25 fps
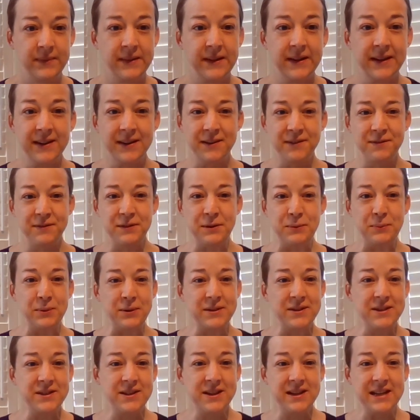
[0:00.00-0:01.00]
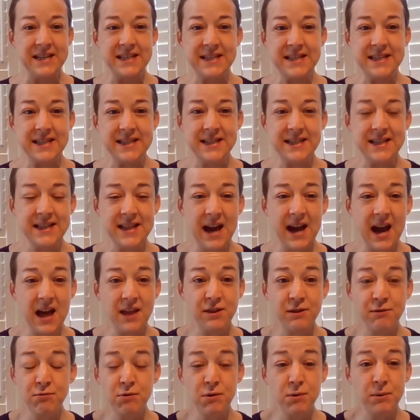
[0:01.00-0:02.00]
If you want to listen to
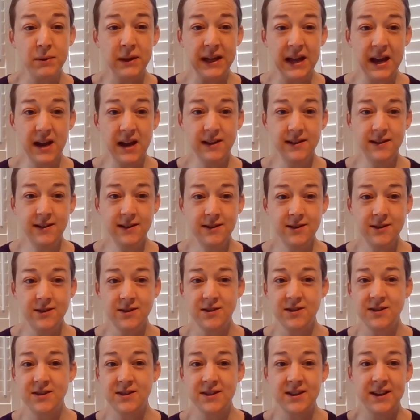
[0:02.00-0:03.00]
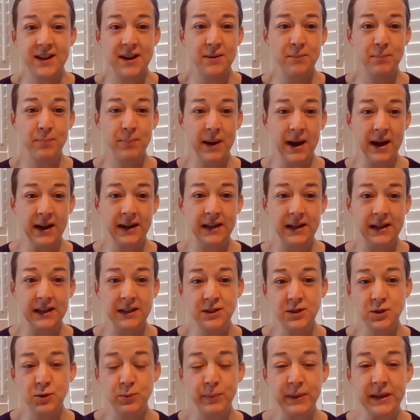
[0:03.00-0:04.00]
that through again, just skip back a
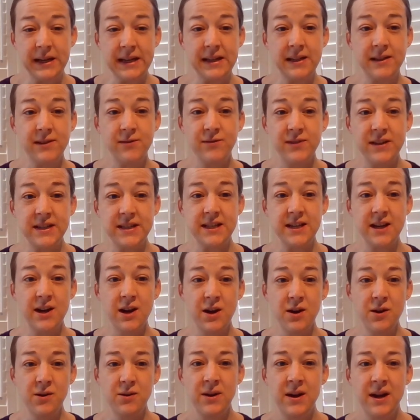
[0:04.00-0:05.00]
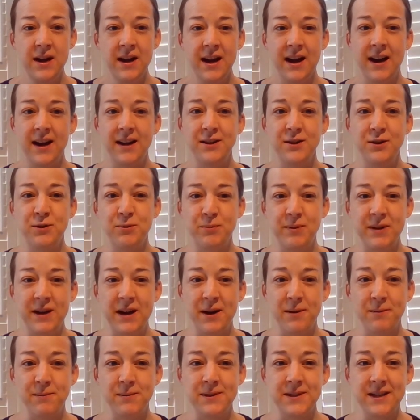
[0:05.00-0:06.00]
little bit in the video and you'll be
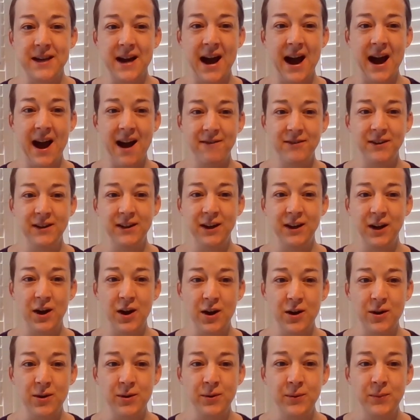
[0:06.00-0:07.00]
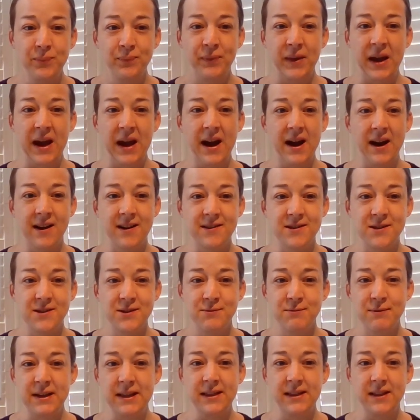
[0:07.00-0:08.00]
able to have a go at
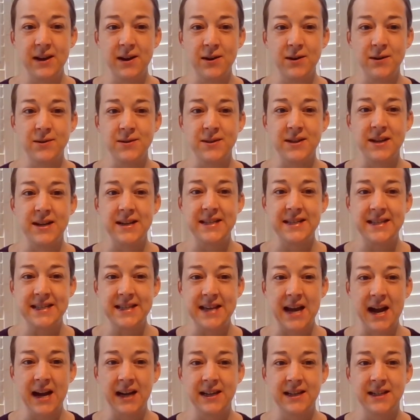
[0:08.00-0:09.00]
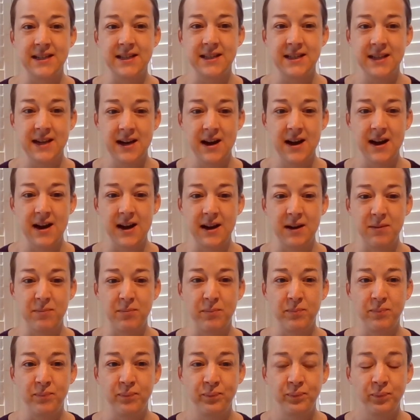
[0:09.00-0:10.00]
answering those a second
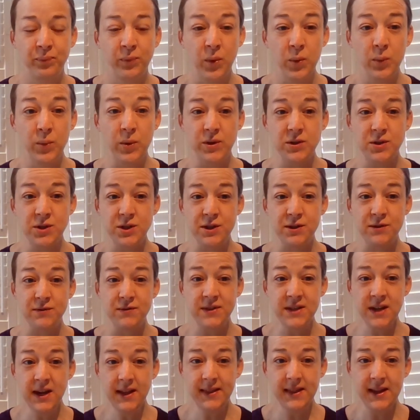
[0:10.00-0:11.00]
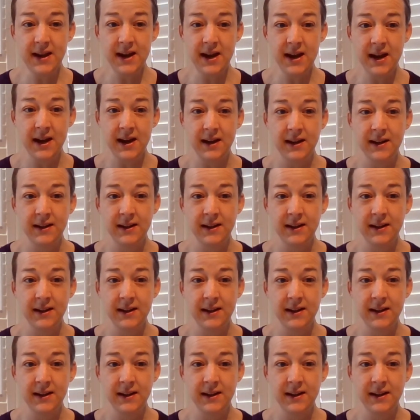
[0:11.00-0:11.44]
time. Once you've done that